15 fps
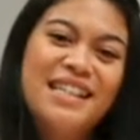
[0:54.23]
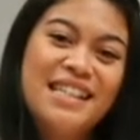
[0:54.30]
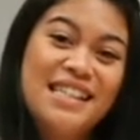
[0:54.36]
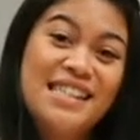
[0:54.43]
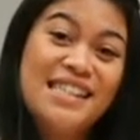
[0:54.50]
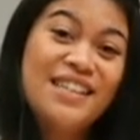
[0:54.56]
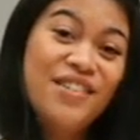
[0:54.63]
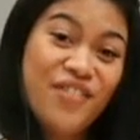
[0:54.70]

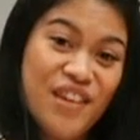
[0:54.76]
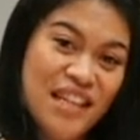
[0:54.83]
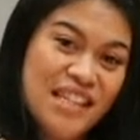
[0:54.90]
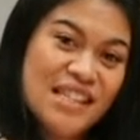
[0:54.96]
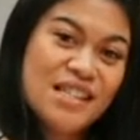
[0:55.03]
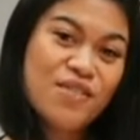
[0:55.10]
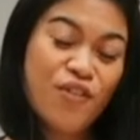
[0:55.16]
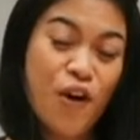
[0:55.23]

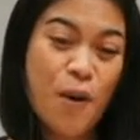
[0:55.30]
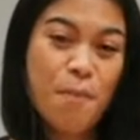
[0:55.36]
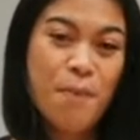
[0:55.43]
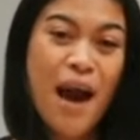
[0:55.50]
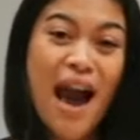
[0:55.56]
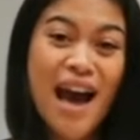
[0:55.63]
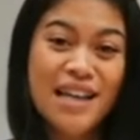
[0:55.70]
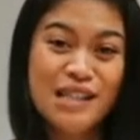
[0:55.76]
CVs from
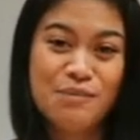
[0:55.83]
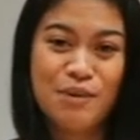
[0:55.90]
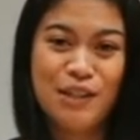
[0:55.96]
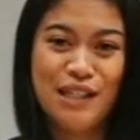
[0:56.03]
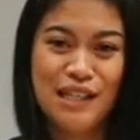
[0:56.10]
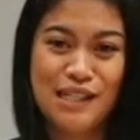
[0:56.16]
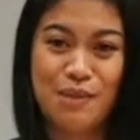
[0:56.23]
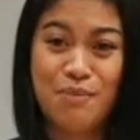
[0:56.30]
past
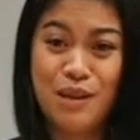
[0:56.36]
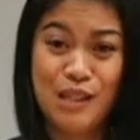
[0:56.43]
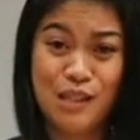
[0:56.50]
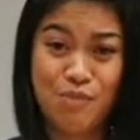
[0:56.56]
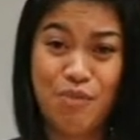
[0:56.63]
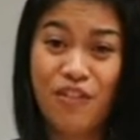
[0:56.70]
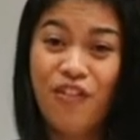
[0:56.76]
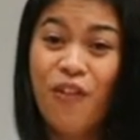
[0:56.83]

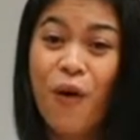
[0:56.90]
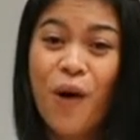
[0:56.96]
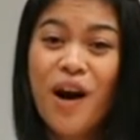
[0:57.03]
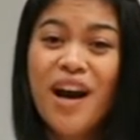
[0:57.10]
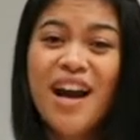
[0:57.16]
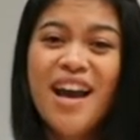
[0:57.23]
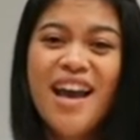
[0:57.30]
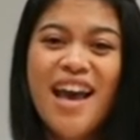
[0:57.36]
participants
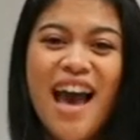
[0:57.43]
before.